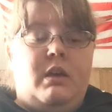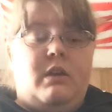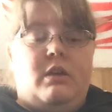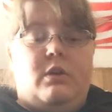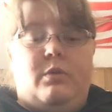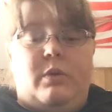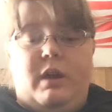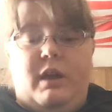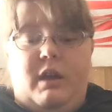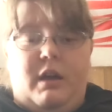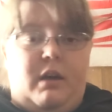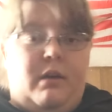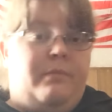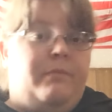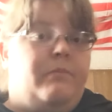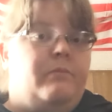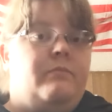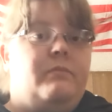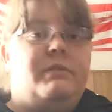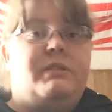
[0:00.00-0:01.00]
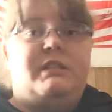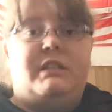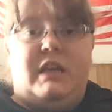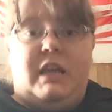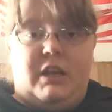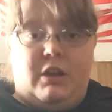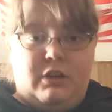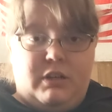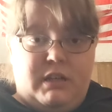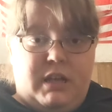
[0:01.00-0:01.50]
You wake up,
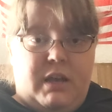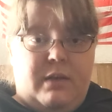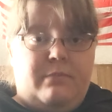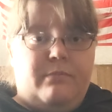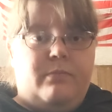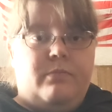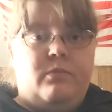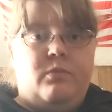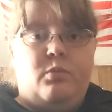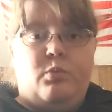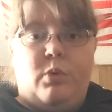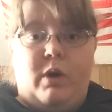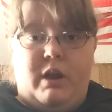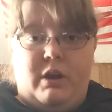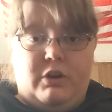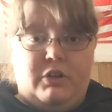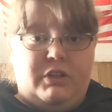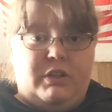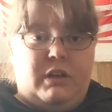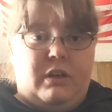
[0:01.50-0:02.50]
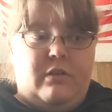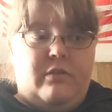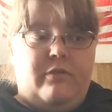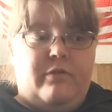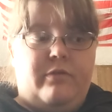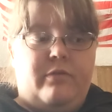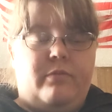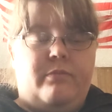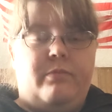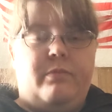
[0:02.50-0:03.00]
take your temp, weigh
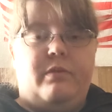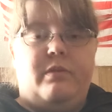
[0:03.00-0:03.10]
yourself,